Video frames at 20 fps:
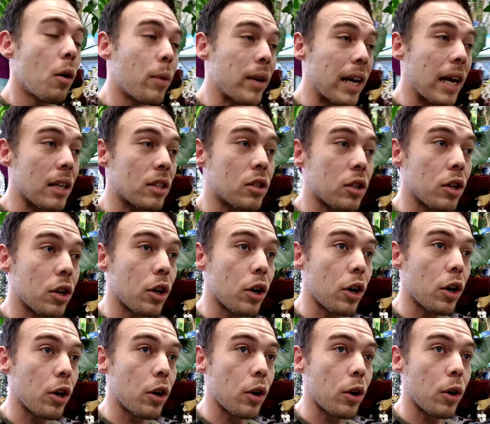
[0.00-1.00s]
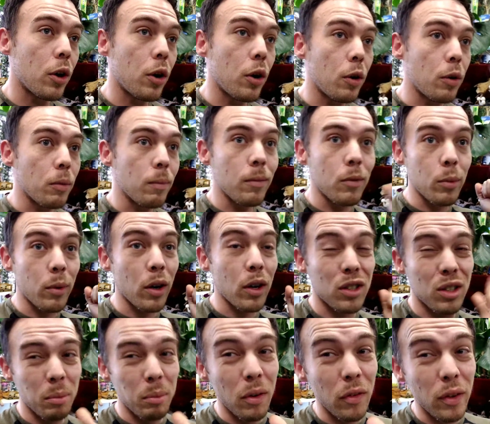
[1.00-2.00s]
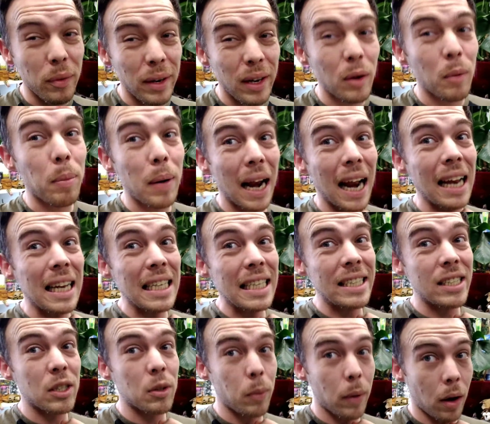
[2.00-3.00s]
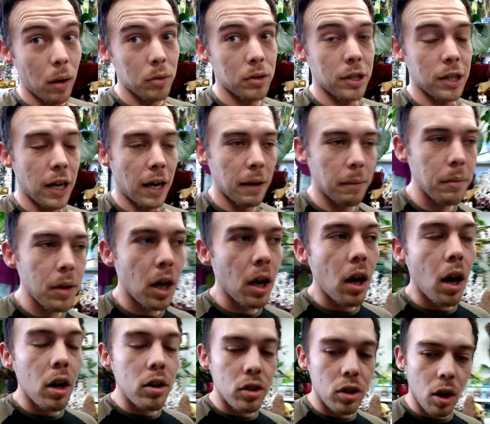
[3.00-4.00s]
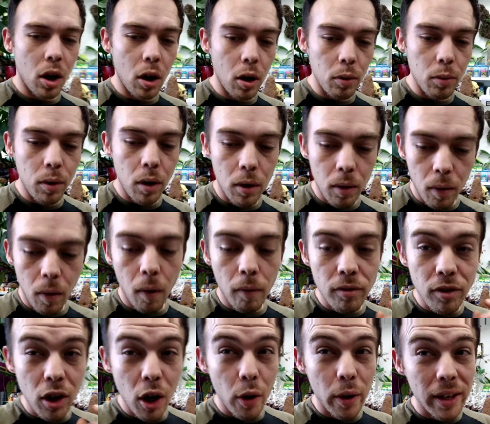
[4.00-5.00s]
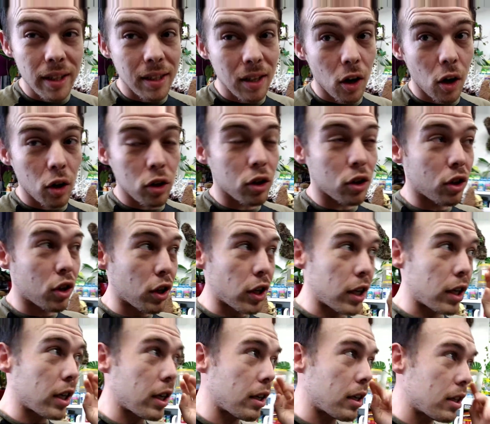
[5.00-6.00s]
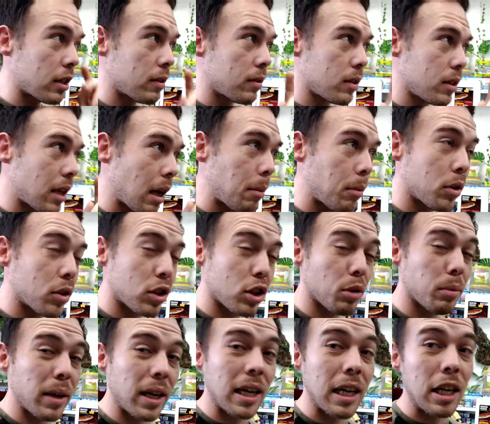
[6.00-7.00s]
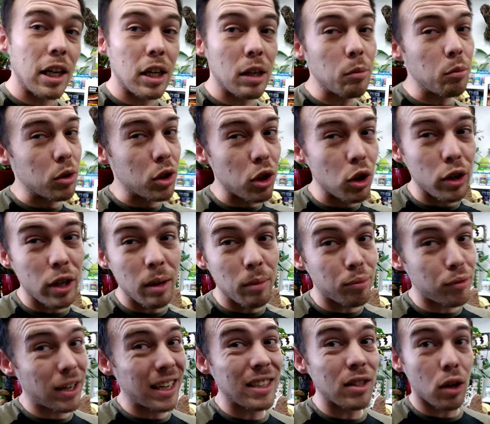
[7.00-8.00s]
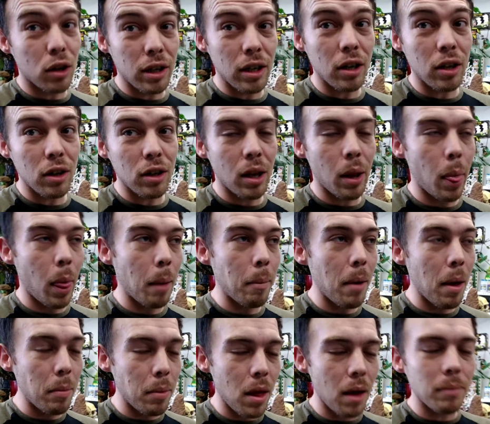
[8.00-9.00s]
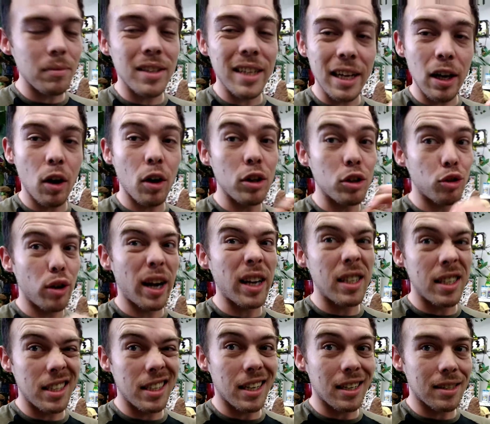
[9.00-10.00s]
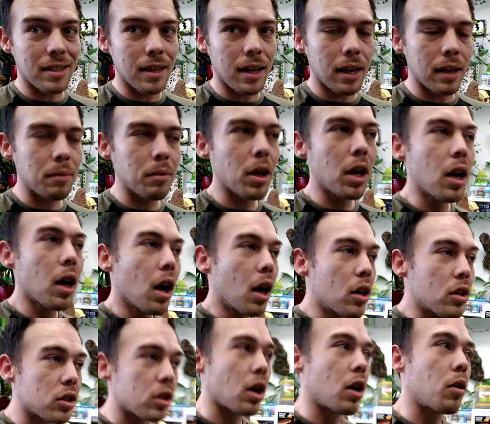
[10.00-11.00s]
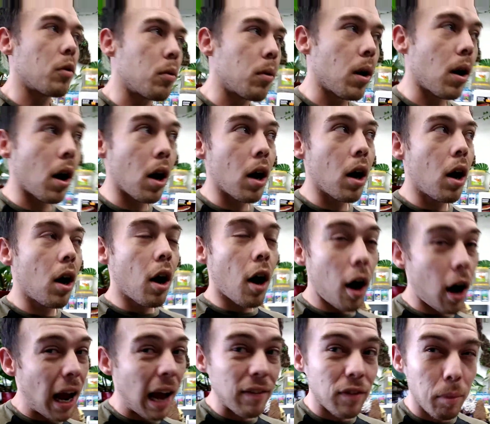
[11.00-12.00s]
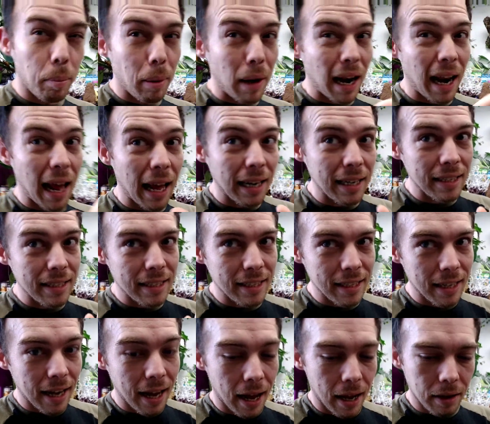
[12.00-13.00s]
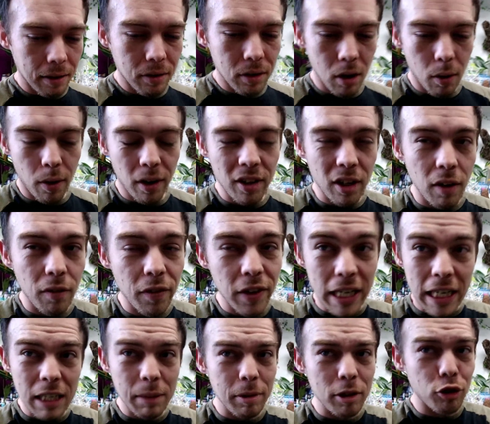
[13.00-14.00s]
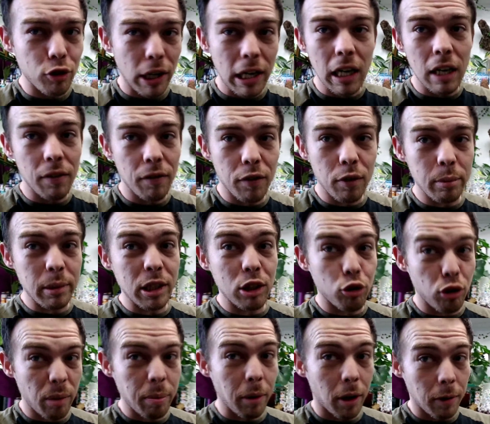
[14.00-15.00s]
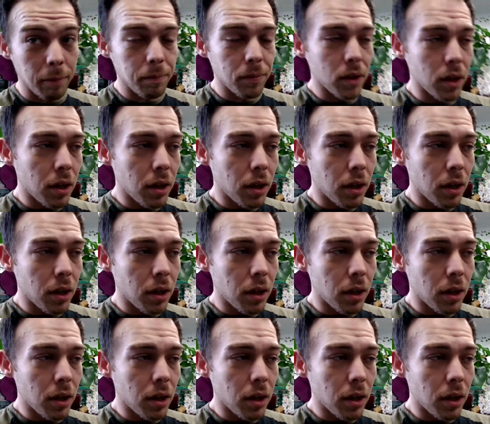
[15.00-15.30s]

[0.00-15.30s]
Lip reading: We've got some other little plans as well today. So I've noticed that the Yeman's Chameleon was looking pretty dehydrated yesterday. So I have a plan today. So I don't think he's been drinking from his dripper,